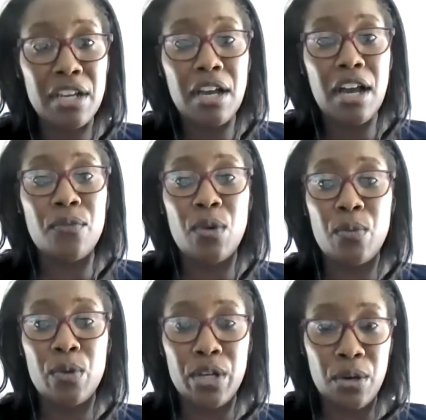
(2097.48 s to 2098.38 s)
of where
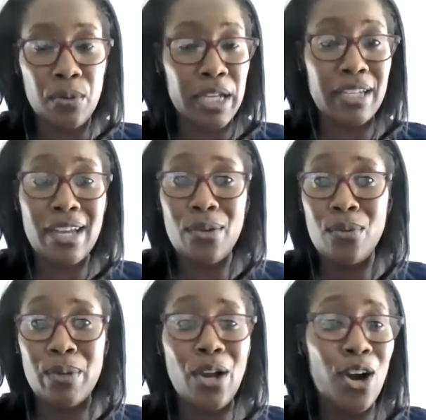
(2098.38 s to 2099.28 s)
we're going,
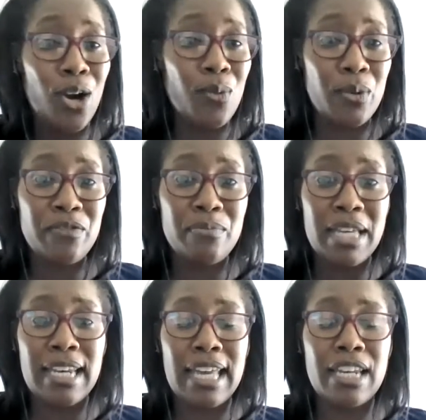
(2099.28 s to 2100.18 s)
where we are, where we've
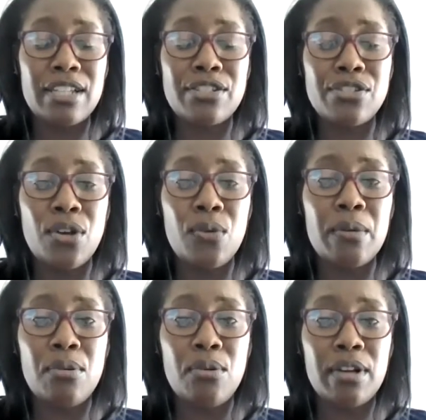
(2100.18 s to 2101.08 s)
been. And it is so
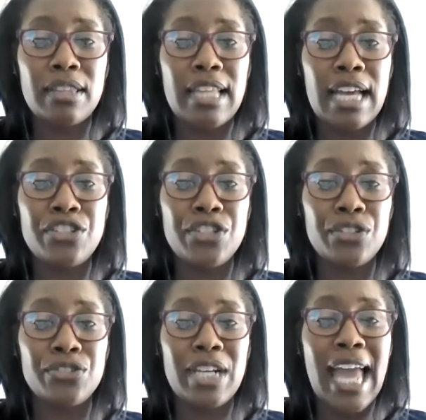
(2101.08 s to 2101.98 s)
important that
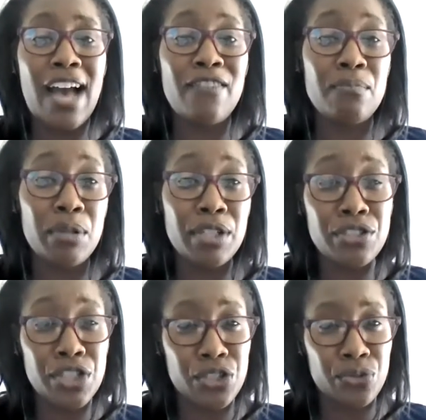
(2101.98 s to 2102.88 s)
children have books
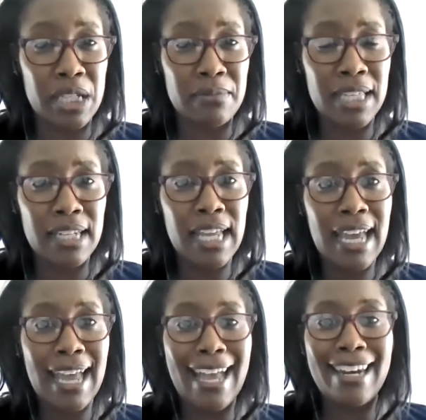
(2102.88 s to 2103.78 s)
to dream in
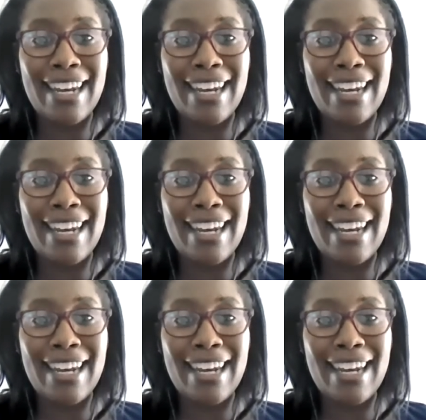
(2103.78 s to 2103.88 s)
and an